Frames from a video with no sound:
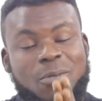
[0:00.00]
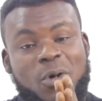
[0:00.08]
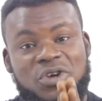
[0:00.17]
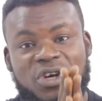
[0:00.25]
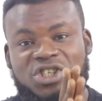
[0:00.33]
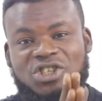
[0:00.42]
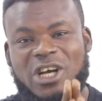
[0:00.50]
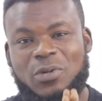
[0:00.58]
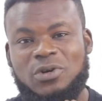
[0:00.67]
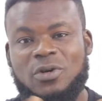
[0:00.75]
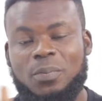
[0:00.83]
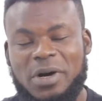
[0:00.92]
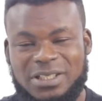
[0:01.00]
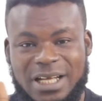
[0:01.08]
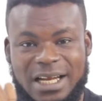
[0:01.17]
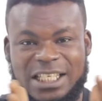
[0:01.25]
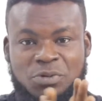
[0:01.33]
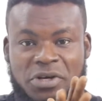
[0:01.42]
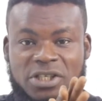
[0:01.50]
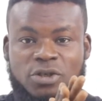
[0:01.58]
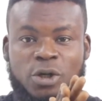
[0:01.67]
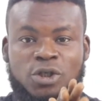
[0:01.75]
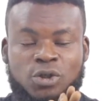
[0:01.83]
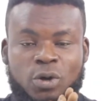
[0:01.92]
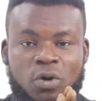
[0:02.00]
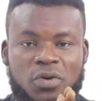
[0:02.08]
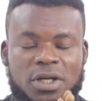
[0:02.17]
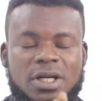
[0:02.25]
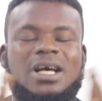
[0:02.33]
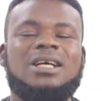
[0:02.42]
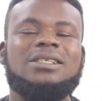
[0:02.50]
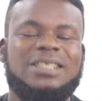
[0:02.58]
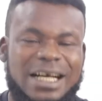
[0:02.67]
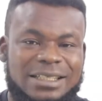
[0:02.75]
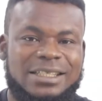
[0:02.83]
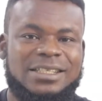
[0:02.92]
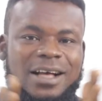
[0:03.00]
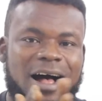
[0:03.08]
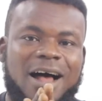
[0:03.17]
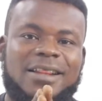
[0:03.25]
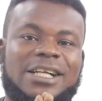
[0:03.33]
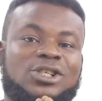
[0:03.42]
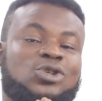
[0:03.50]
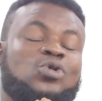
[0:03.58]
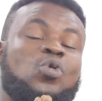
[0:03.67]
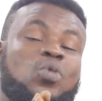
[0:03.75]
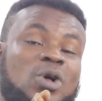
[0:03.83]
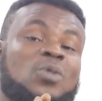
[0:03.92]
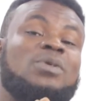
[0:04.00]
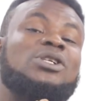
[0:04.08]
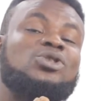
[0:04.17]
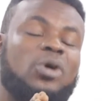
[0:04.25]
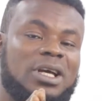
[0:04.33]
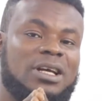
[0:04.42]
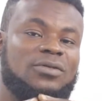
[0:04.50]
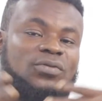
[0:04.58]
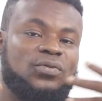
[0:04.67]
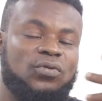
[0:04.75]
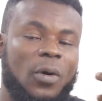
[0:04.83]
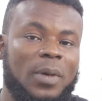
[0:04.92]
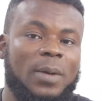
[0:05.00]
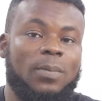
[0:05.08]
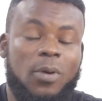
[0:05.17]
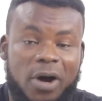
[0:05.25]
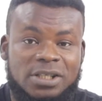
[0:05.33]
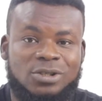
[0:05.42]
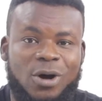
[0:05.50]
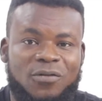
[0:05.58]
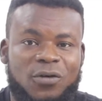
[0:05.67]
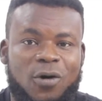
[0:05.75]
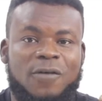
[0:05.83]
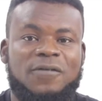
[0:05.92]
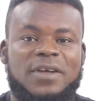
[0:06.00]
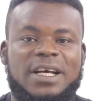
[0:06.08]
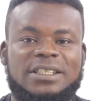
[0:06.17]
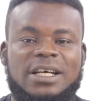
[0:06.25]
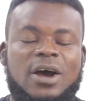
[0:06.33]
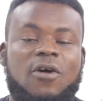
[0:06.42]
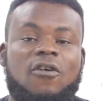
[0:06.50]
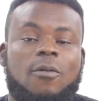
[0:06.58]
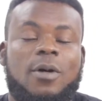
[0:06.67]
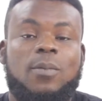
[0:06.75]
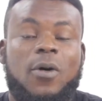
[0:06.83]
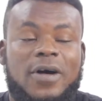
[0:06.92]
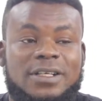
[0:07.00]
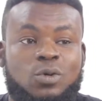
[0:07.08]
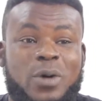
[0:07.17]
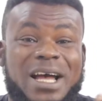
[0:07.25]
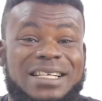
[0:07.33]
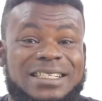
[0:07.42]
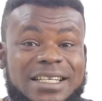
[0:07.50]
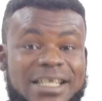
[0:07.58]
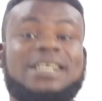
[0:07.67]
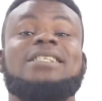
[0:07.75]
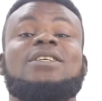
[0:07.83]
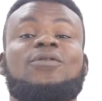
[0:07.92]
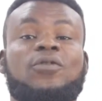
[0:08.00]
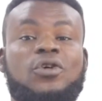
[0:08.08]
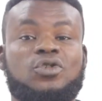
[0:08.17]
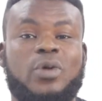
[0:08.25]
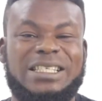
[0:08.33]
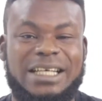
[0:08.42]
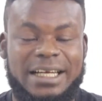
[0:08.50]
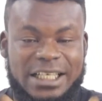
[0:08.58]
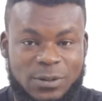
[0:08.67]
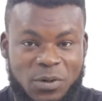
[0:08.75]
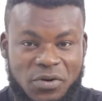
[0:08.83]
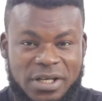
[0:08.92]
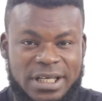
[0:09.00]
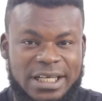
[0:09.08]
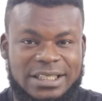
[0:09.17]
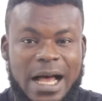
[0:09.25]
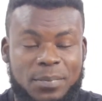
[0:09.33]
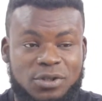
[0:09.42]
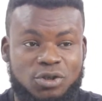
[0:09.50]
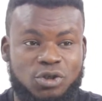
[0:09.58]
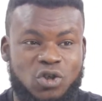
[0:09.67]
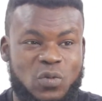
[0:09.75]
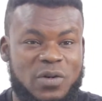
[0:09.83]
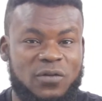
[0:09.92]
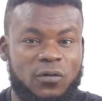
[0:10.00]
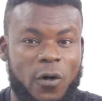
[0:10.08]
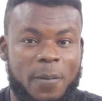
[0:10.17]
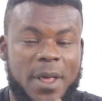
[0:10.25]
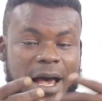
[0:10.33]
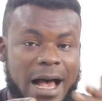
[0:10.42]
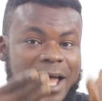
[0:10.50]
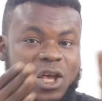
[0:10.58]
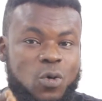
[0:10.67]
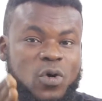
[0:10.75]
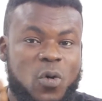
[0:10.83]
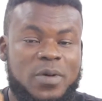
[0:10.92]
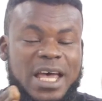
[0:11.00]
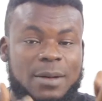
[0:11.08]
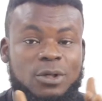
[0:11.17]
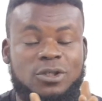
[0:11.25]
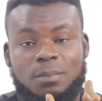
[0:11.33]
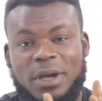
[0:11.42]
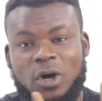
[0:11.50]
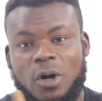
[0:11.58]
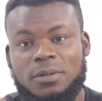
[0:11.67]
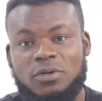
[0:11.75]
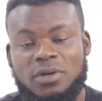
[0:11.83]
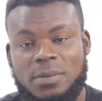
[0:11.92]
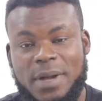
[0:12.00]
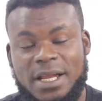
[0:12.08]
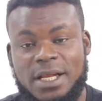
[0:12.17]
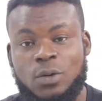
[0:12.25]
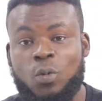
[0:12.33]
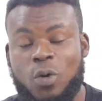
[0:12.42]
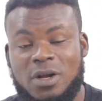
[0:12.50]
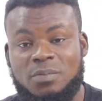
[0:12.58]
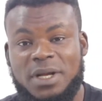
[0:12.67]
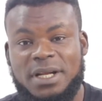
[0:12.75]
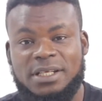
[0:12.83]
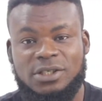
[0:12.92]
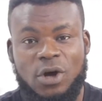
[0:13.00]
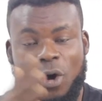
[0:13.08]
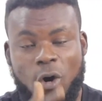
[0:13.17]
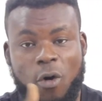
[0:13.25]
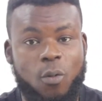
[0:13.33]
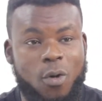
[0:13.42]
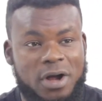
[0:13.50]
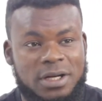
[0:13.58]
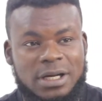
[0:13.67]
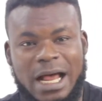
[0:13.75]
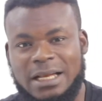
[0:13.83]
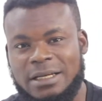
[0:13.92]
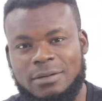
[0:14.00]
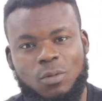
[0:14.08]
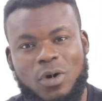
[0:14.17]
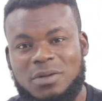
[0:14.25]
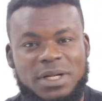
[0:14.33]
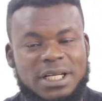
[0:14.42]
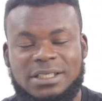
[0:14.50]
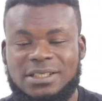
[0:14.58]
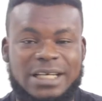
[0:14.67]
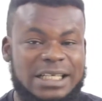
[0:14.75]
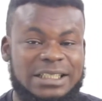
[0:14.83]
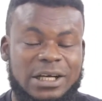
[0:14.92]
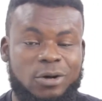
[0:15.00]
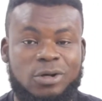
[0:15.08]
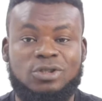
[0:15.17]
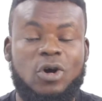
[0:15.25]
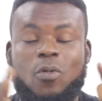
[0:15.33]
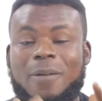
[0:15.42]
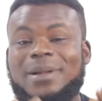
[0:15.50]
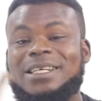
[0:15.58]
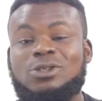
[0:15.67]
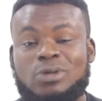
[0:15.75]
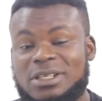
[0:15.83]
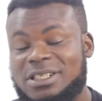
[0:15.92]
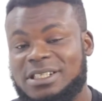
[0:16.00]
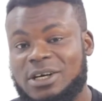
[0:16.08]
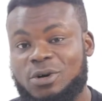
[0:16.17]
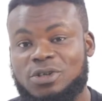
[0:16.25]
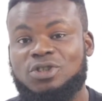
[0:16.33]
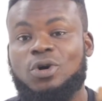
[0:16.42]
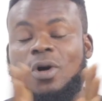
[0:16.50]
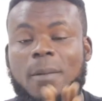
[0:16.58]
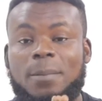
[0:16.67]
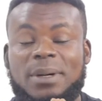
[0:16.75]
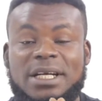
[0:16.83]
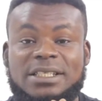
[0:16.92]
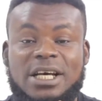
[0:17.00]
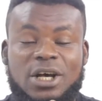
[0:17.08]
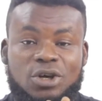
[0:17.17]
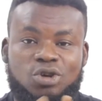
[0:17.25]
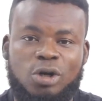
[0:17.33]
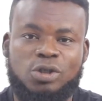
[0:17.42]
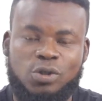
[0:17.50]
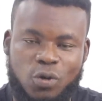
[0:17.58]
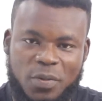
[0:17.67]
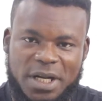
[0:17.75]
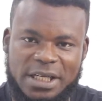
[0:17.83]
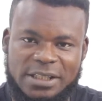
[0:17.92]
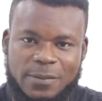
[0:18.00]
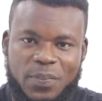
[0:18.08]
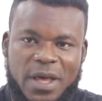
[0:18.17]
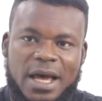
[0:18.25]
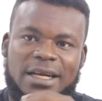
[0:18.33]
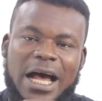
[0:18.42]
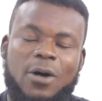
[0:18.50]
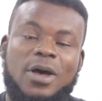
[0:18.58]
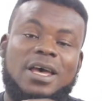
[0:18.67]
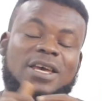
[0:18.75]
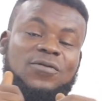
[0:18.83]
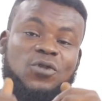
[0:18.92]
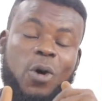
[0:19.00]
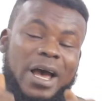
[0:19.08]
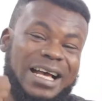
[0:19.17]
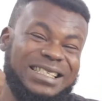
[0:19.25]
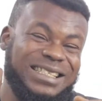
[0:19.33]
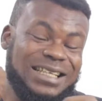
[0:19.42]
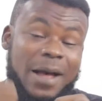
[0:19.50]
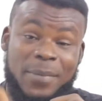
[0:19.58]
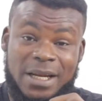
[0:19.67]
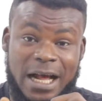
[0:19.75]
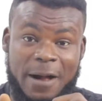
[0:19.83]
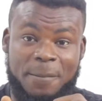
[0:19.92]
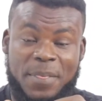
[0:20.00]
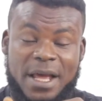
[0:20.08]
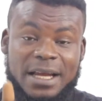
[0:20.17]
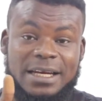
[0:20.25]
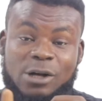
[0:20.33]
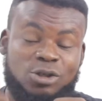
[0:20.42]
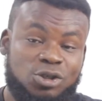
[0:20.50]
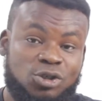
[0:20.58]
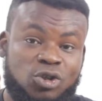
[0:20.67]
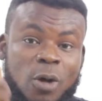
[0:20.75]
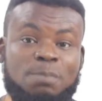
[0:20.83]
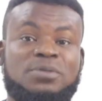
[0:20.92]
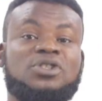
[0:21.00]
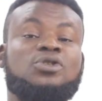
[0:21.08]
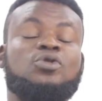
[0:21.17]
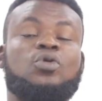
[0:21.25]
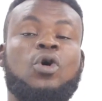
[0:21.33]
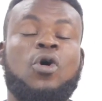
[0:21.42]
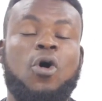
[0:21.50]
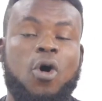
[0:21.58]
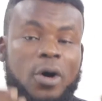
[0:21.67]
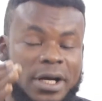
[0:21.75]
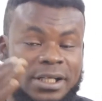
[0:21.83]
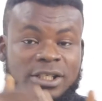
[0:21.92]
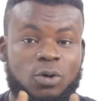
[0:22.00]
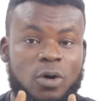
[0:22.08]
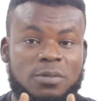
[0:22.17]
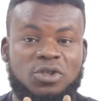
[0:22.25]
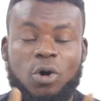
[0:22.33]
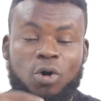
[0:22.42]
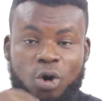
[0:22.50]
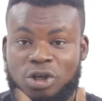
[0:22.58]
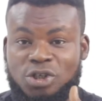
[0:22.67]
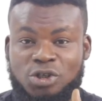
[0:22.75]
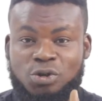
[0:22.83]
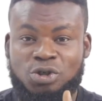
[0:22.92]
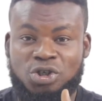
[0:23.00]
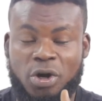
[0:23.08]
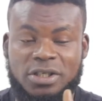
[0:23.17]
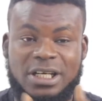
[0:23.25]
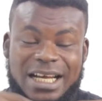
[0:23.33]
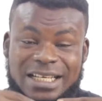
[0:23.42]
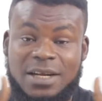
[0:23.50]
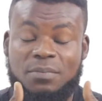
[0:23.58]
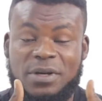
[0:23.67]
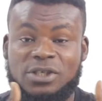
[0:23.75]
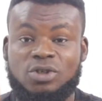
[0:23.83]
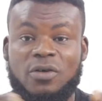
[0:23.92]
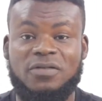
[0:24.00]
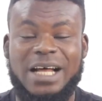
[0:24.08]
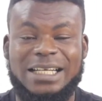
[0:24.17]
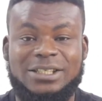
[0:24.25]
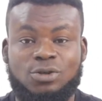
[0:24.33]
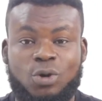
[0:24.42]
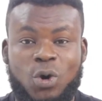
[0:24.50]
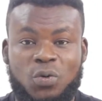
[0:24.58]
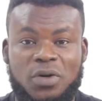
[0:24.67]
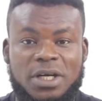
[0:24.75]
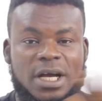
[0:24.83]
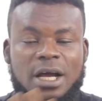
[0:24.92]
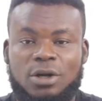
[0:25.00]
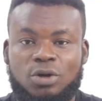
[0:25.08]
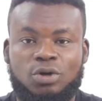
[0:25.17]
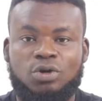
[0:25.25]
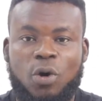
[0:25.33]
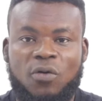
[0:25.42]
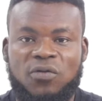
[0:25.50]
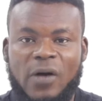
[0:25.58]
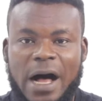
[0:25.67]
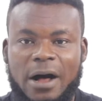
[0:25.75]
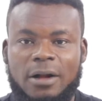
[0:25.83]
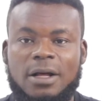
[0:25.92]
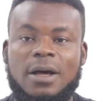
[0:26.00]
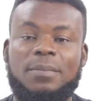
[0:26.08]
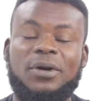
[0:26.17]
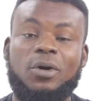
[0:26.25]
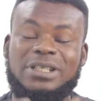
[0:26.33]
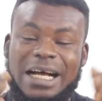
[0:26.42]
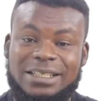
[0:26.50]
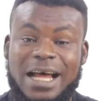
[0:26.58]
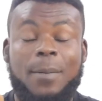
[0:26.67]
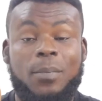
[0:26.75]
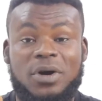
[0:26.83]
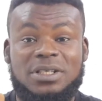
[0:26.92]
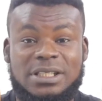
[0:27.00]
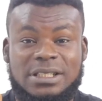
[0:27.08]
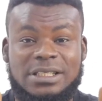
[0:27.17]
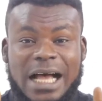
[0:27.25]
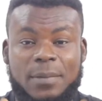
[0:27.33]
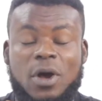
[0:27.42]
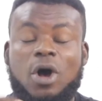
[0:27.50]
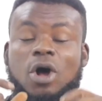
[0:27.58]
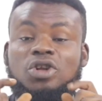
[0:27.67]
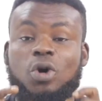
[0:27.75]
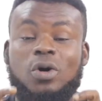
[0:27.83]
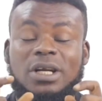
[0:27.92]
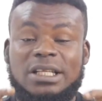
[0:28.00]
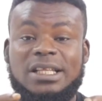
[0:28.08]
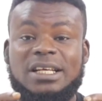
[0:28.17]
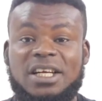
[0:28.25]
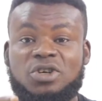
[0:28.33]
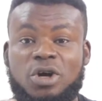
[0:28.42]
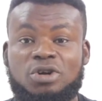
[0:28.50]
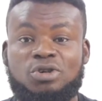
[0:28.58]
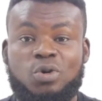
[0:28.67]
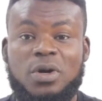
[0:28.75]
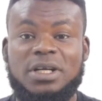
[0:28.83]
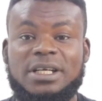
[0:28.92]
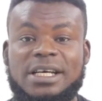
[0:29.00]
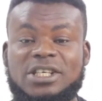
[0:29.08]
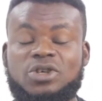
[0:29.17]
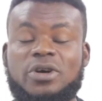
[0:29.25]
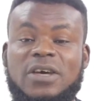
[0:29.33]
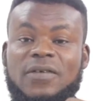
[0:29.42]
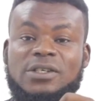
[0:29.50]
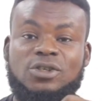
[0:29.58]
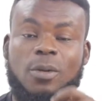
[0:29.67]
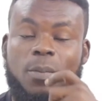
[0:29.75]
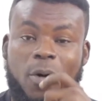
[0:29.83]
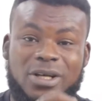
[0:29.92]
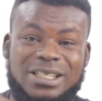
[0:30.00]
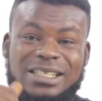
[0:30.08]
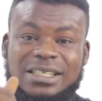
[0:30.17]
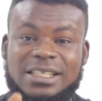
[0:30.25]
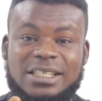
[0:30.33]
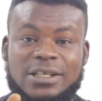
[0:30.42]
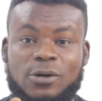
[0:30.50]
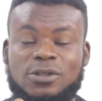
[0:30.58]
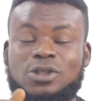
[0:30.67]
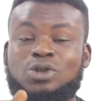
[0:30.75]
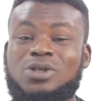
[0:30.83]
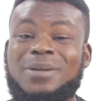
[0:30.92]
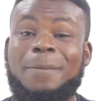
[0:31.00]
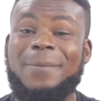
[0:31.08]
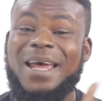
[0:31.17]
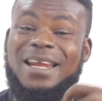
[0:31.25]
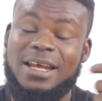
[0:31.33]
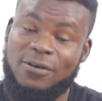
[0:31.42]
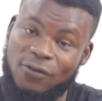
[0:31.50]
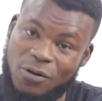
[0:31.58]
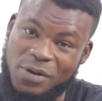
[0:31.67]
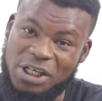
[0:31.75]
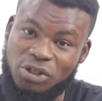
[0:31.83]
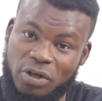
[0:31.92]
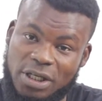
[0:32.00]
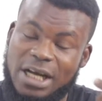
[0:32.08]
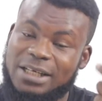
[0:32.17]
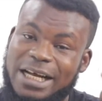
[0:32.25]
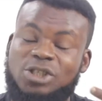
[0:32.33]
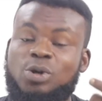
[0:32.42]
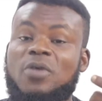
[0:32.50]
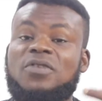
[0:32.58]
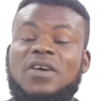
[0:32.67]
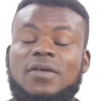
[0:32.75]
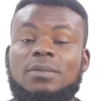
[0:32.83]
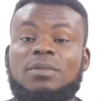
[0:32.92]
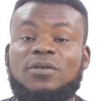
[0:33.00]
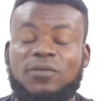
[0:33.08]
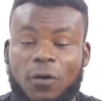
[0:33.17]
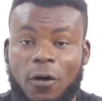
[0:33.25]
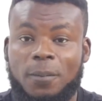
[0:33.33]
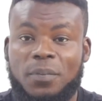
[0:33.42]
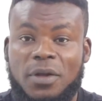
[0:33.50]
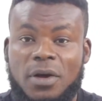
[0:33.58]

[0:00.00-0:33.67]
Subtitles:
when you're sharing your personal experience or story, chances are that you will be talking from a point of confidence, from a point where it is easy for you, as an experience that has happened to you before, and you will be able to make up the remaining 1 minute or 1 minute 10 seconds or 1 minute 20 seconds to complete your 2 minutes. Now, if your examiner now stops you or interrupts you or cuts you short in the midst of that story, no foul, because at that point in time, the only thing that you're doing is you're giving supporting details to the main information that you have given before.